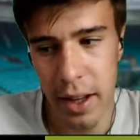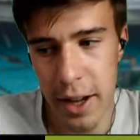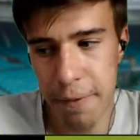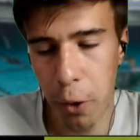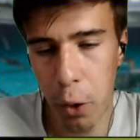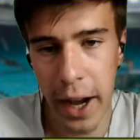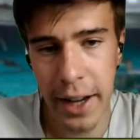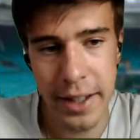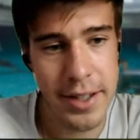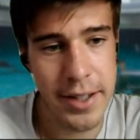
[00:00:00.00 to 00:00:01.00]
His
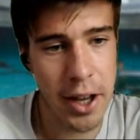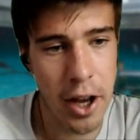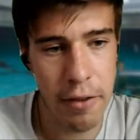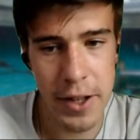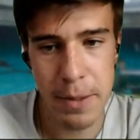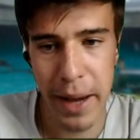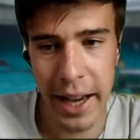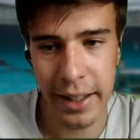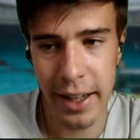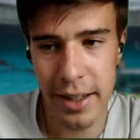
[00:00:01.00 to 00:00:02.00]
forehand, his serve, his
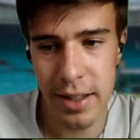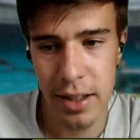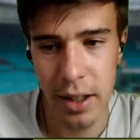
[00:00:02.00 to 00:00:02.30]
backhand.